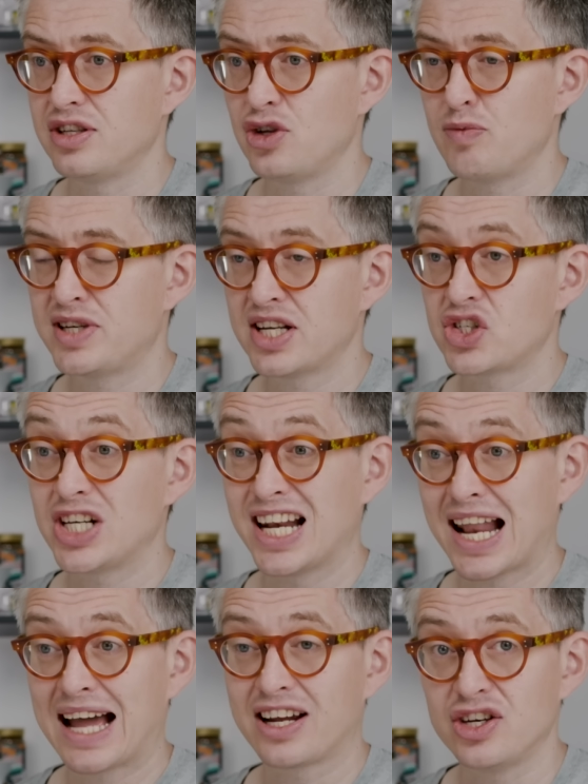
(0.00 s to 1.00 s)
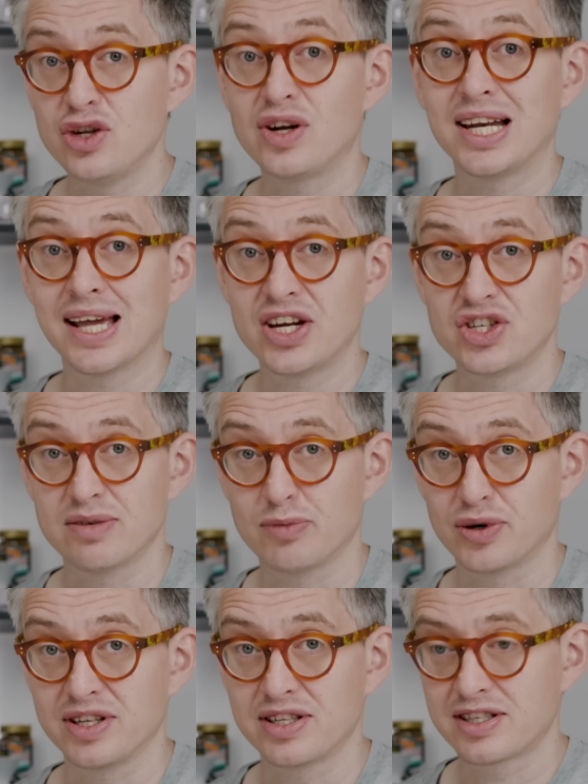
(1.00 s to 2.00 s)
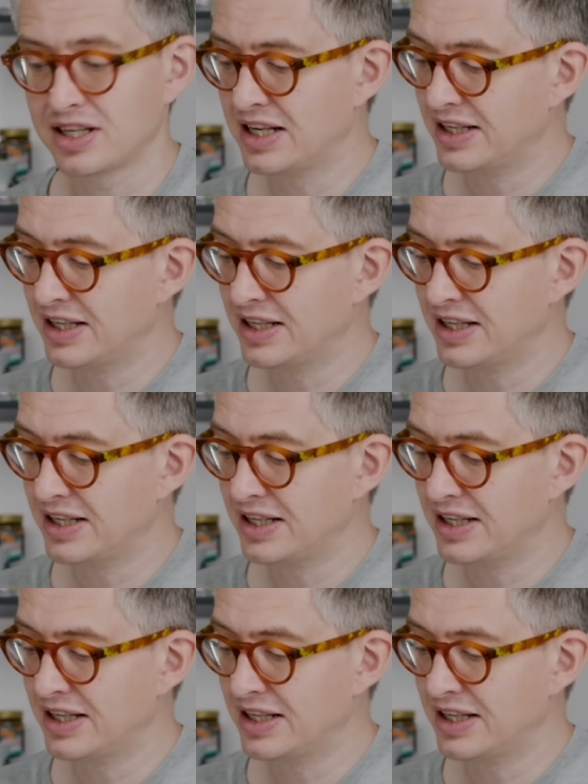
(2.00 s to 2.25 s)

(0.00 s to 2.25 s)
you potentially lack nucleation points.